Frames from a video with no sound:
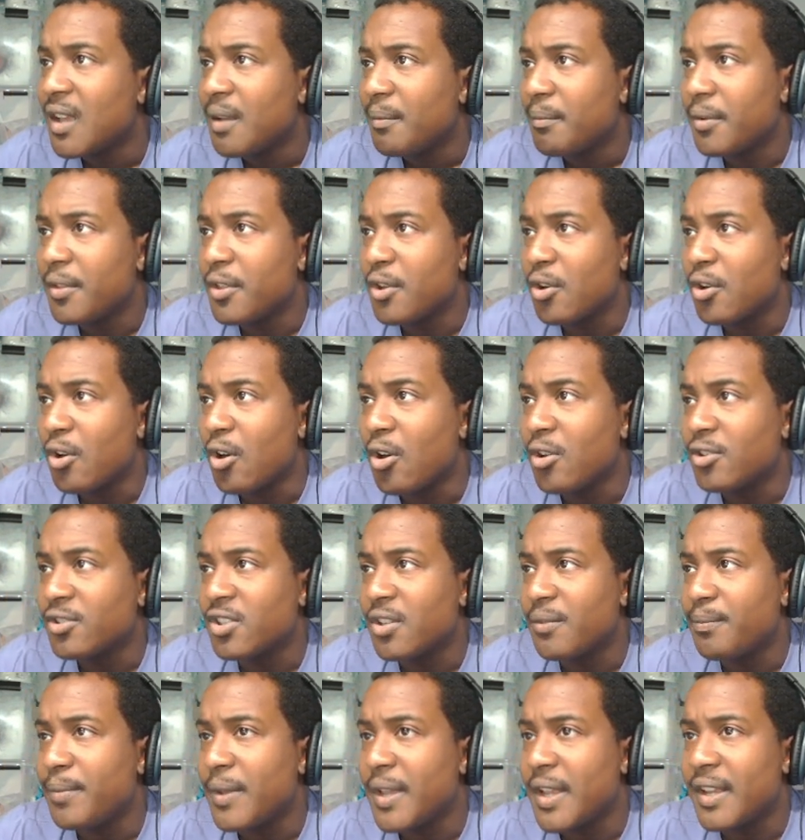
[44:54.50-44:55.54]
But there are
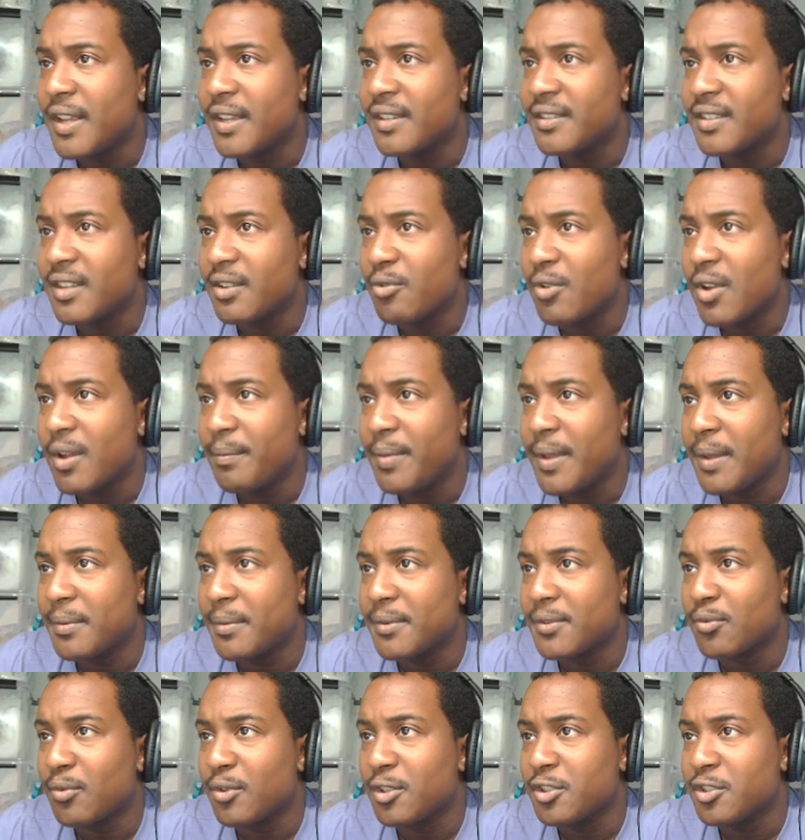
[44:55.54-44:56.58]
also beings that grant
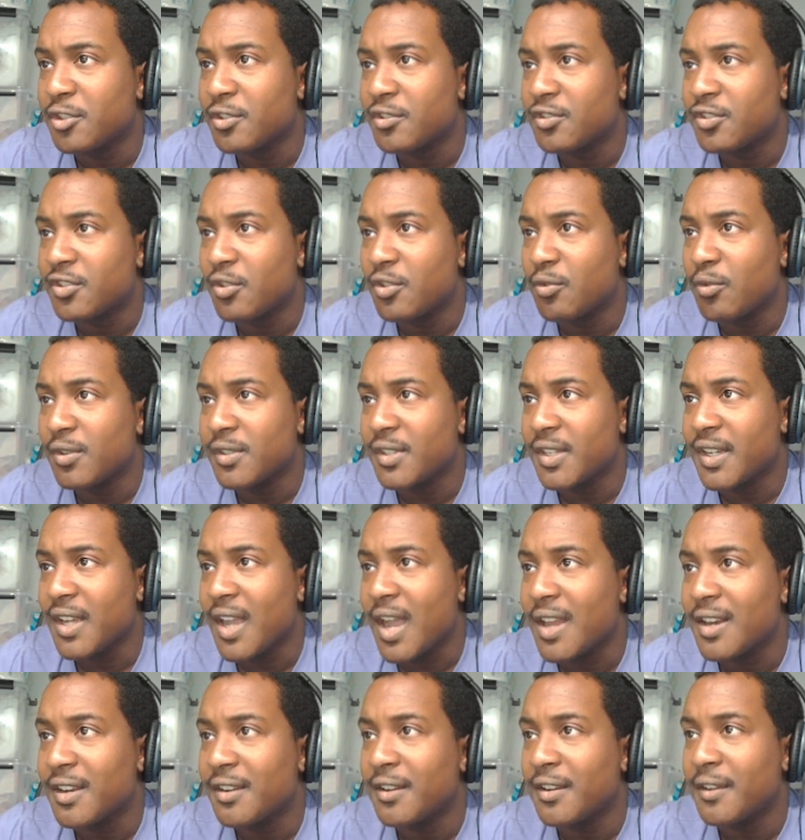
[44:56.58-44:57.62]
people's wishes. She wasn't
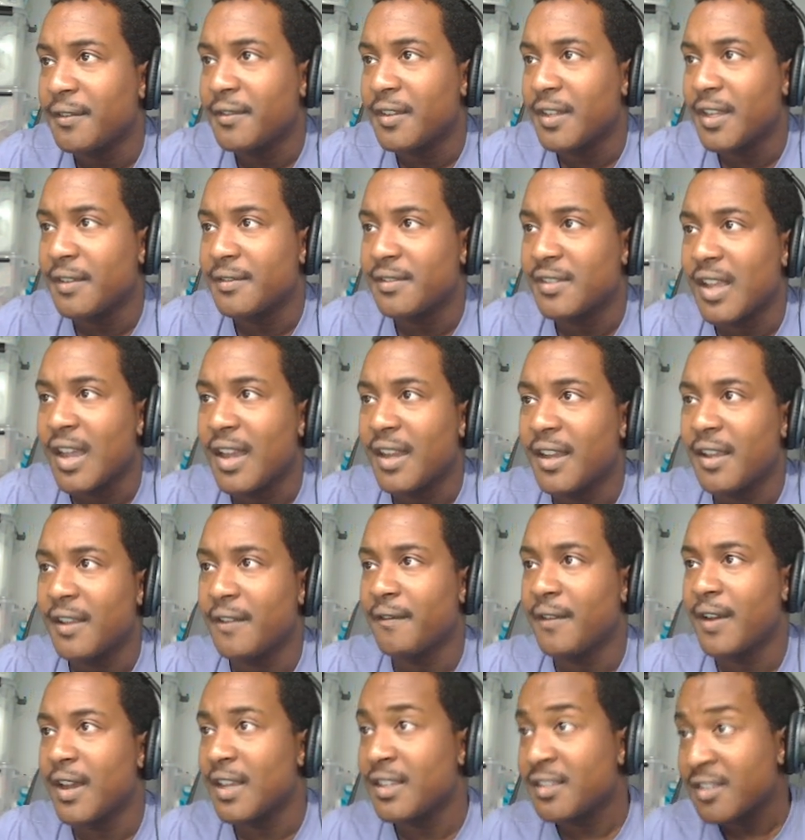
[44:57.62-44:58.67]
kind enough to give Saki
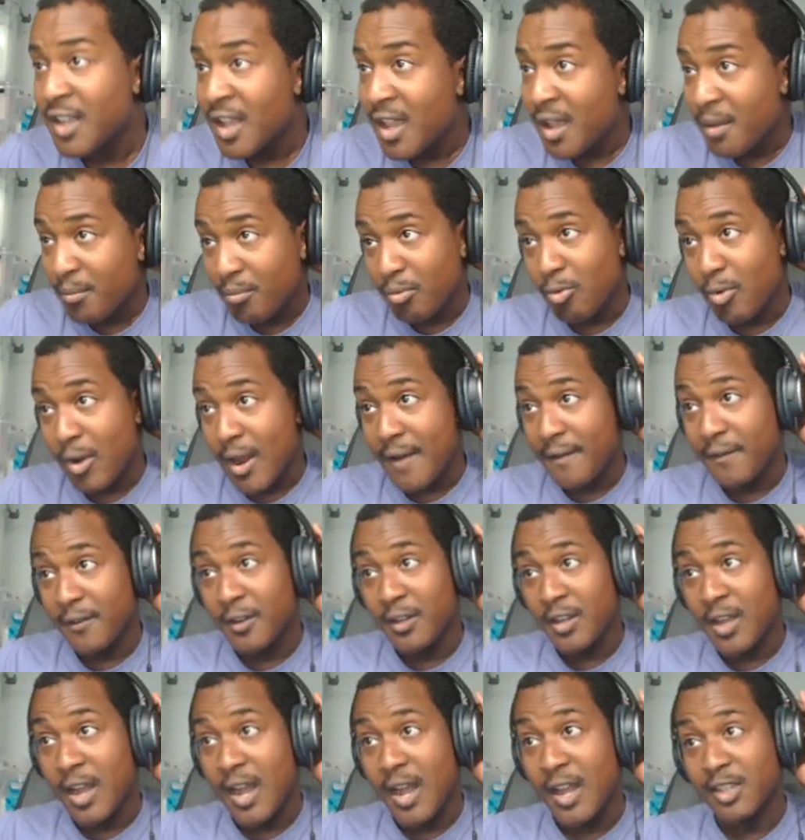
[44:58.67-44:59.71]
advice, but rather
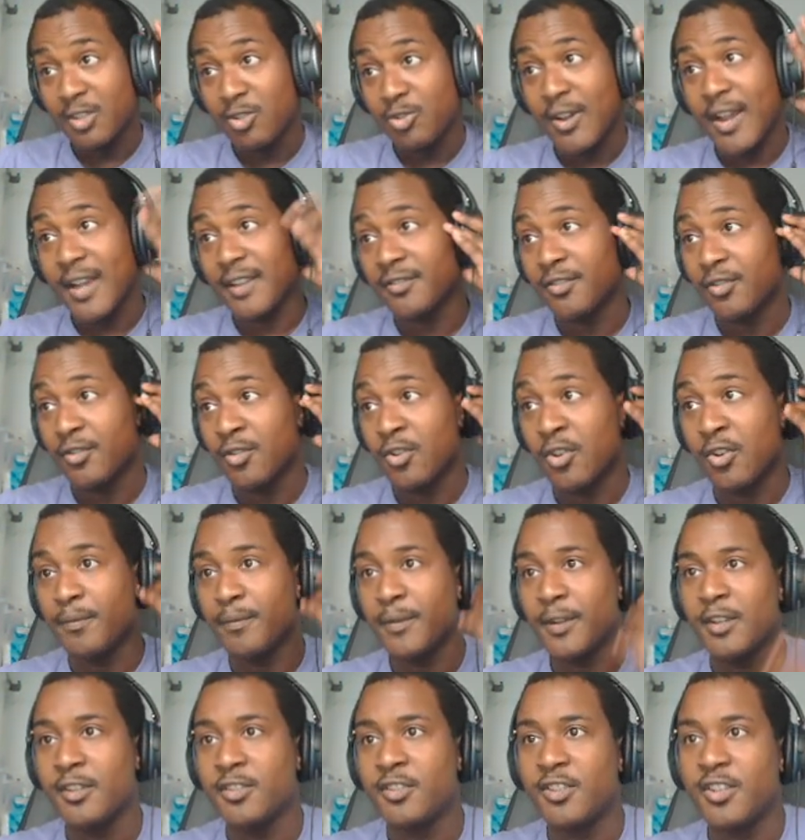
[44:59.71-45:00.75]
contracted her
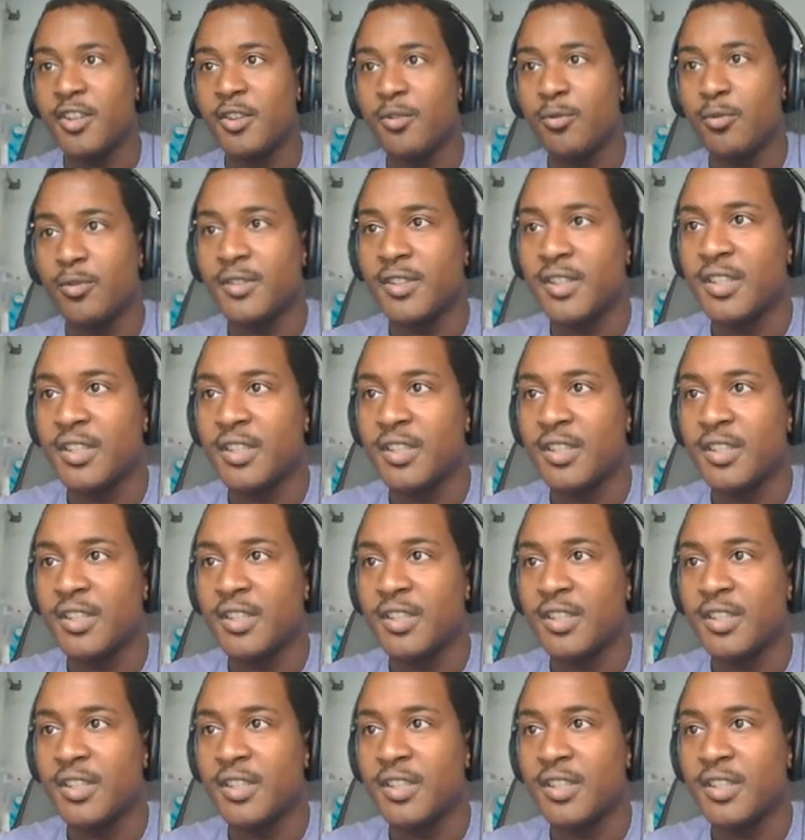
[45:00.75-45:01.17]
because she was